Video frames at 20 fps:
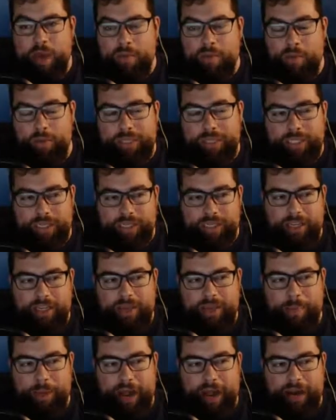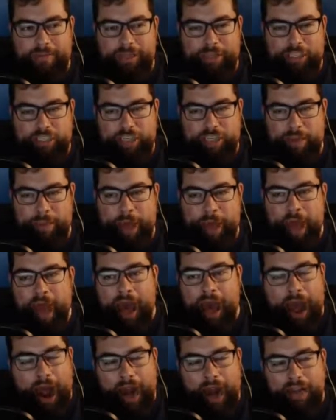We started on the bottom of the ship.
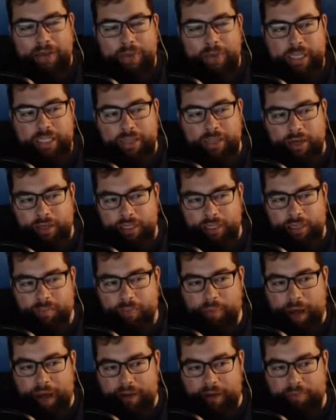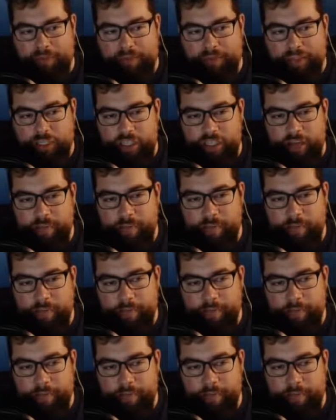How did we start on the bottom of the ship?